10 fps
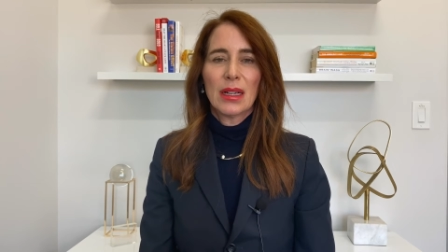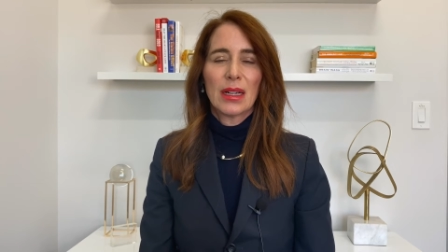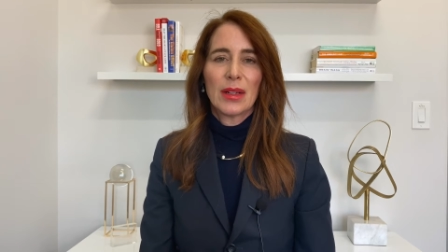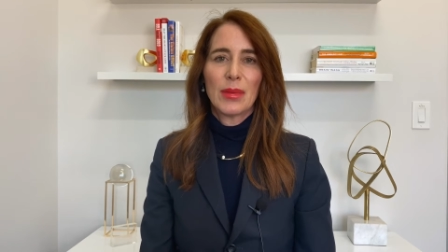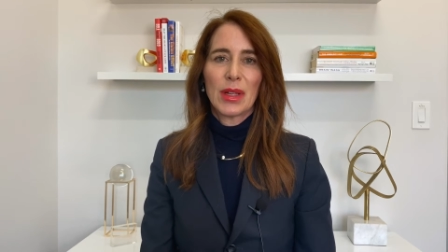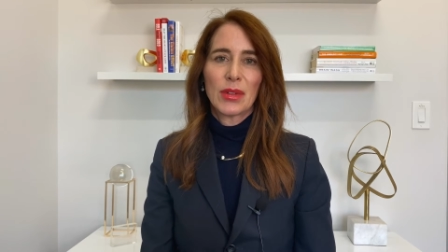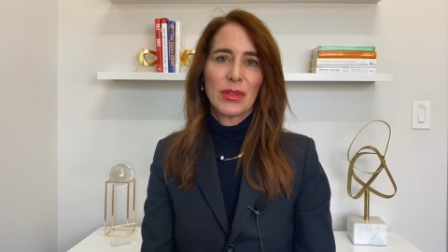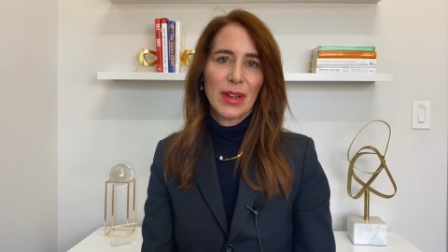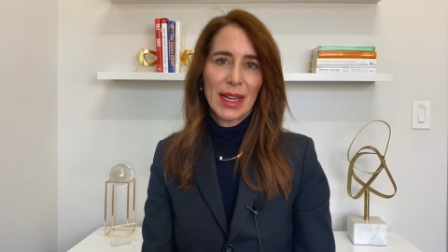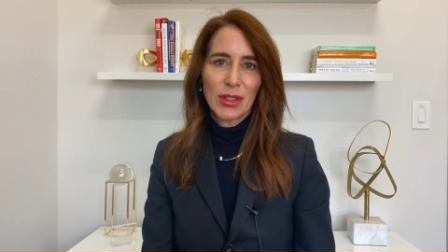and
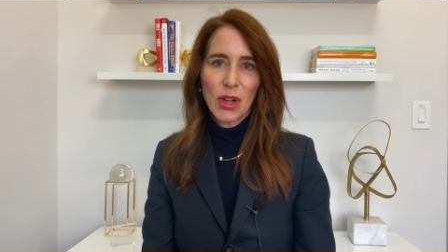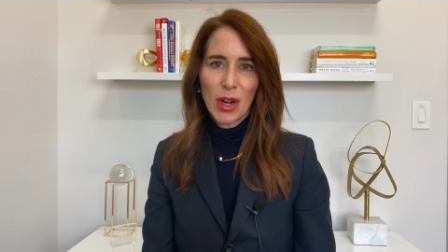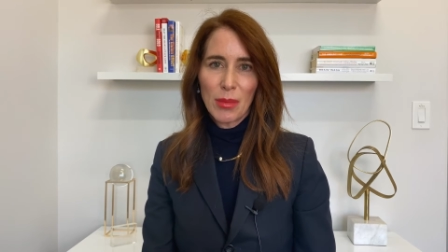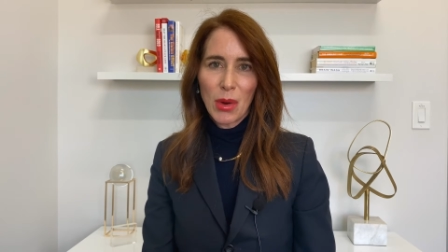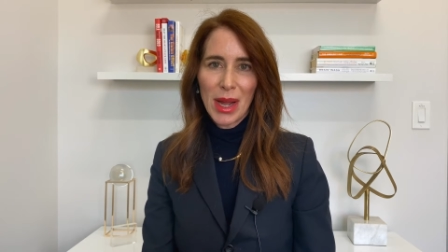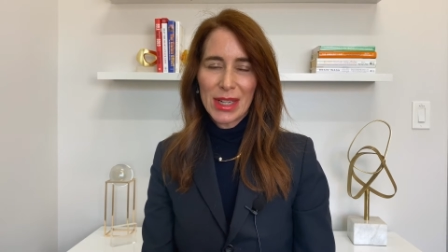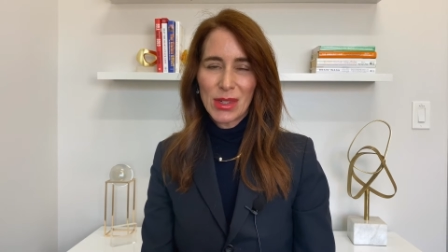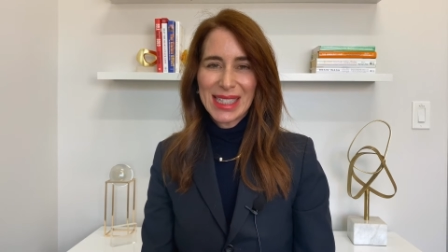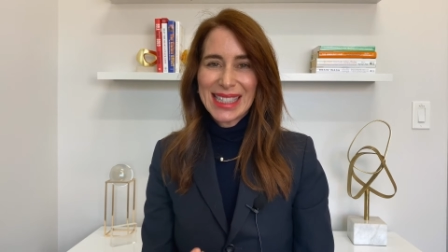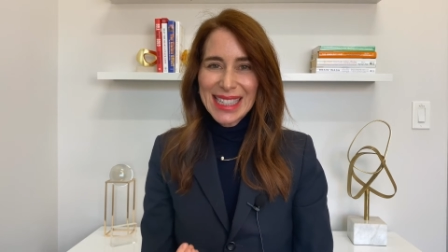refined
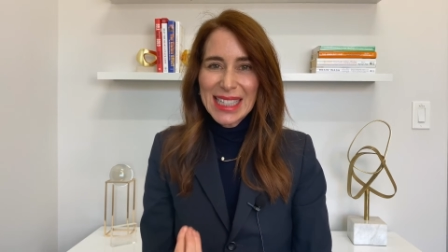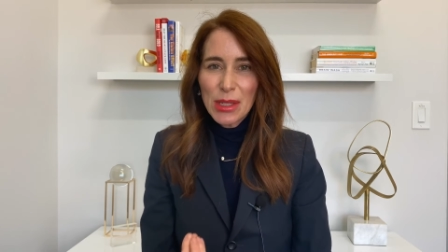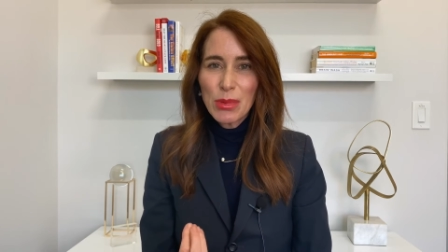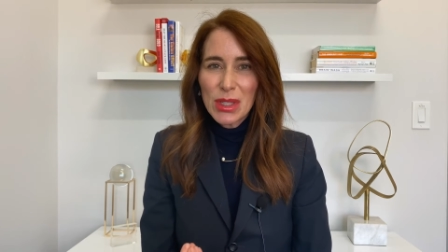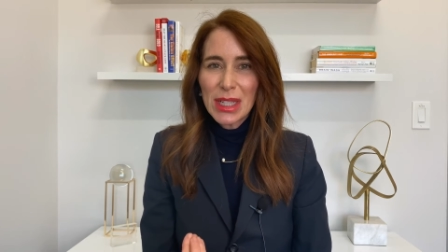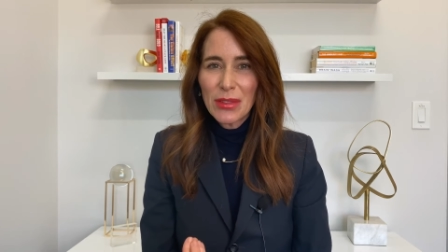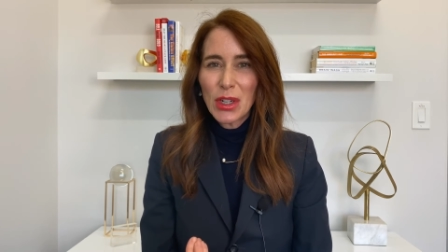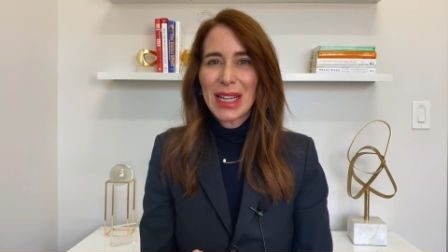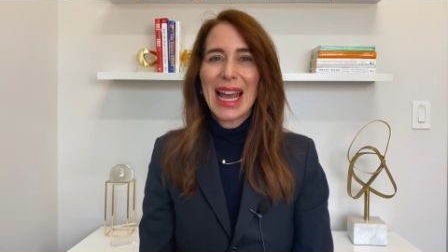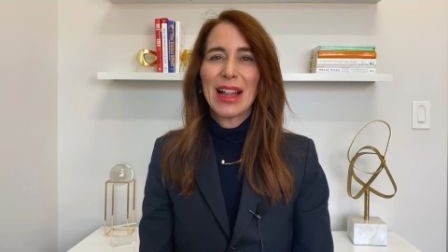carbohydrates. 60% of
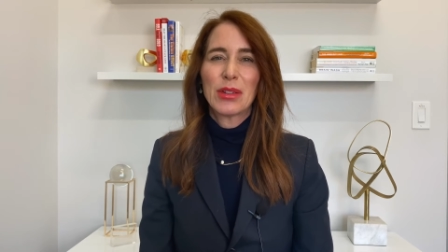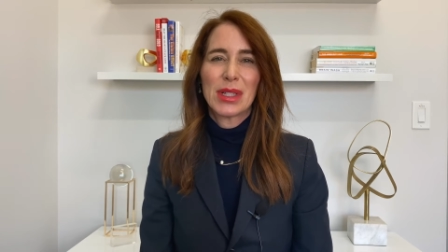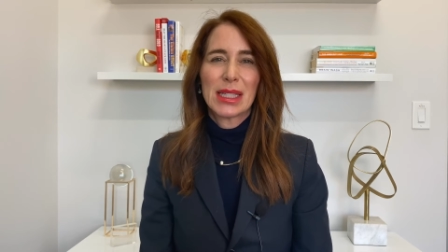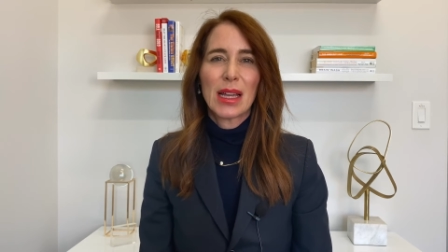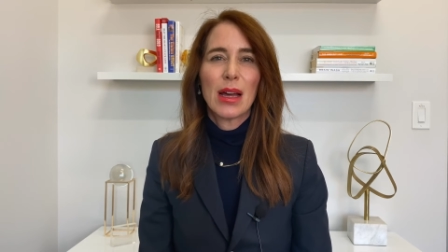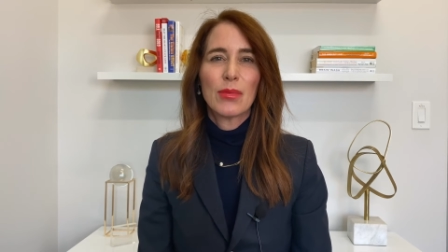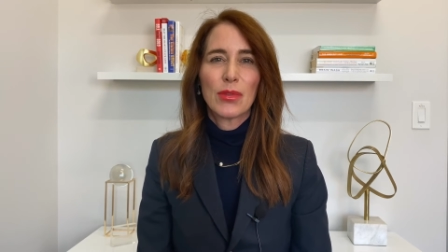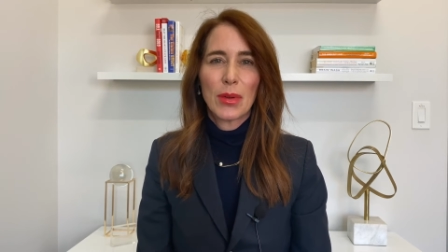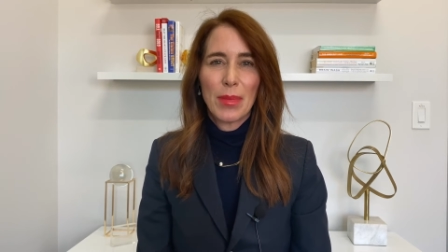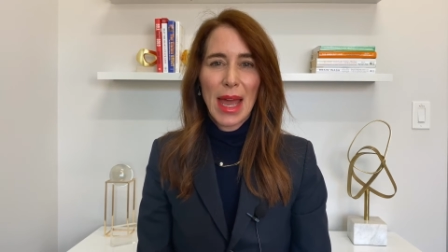our calories come
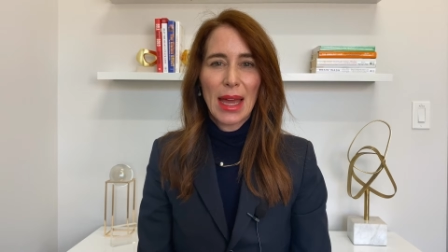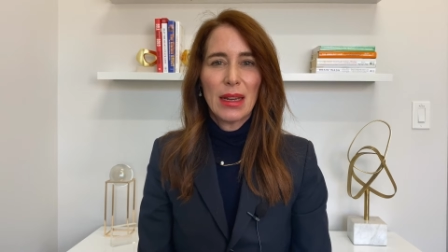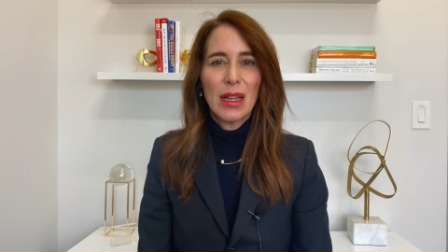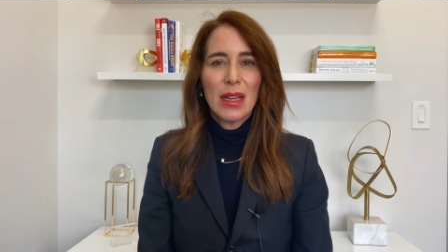from that.